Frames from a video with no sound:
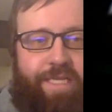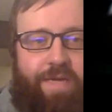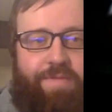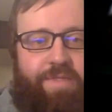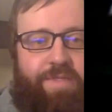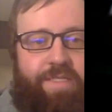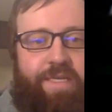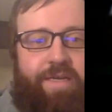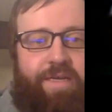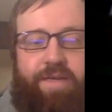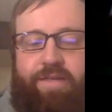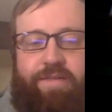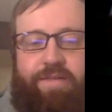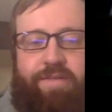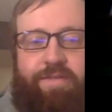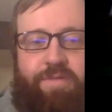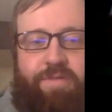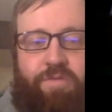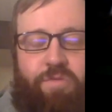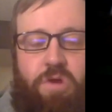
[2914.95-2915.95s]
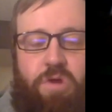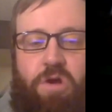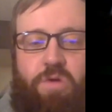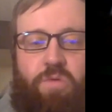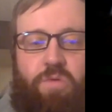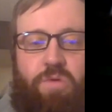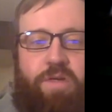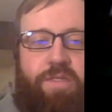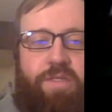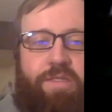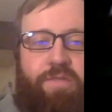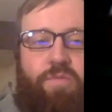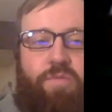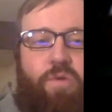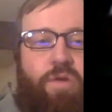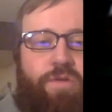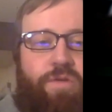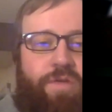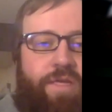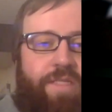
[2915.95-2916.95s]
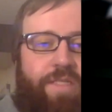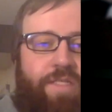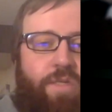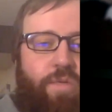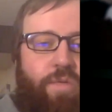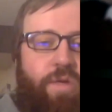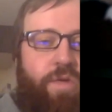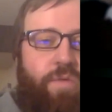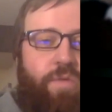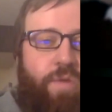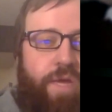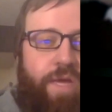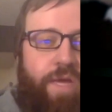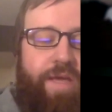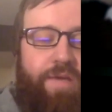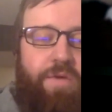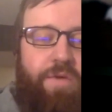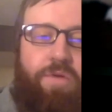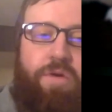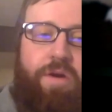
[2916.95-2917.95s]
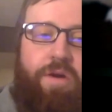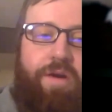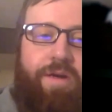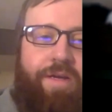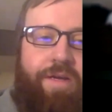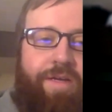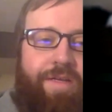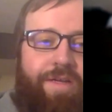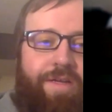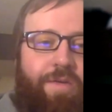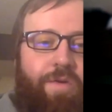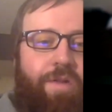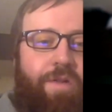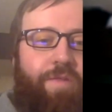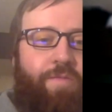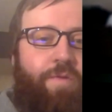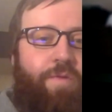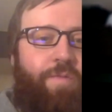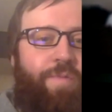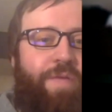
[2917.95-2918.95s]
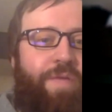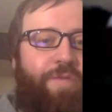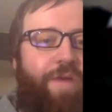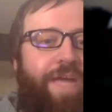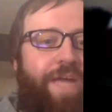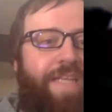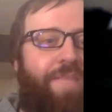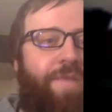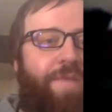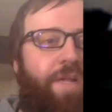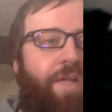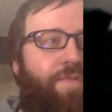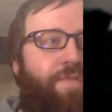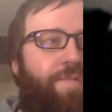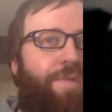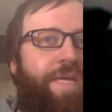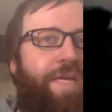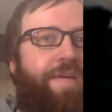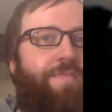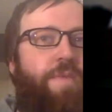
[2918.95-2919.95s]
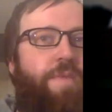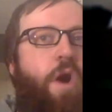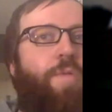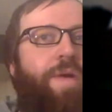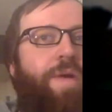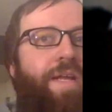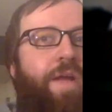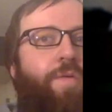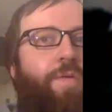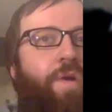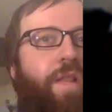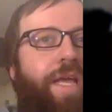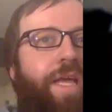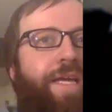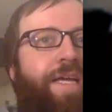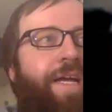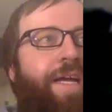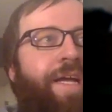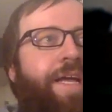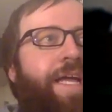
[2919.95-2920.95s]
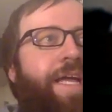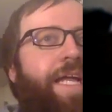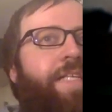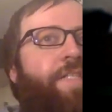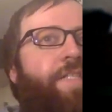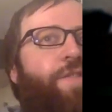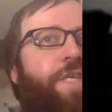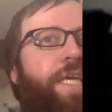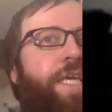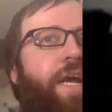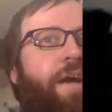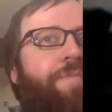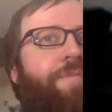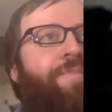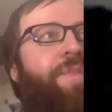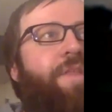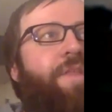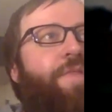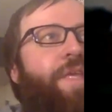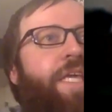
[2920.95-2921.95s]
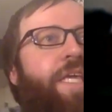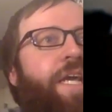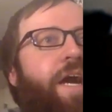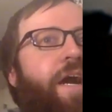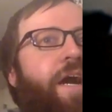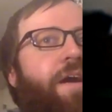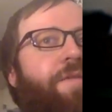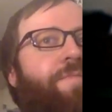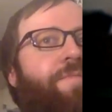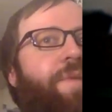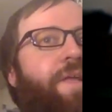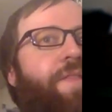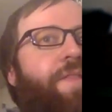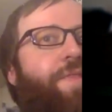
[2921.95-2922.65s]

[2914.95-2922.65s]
times say the wrong words and word things in a weird way, or we'll, we'll be right in the middle of a big moment and we're like, it's Hell the um, yeah, the, um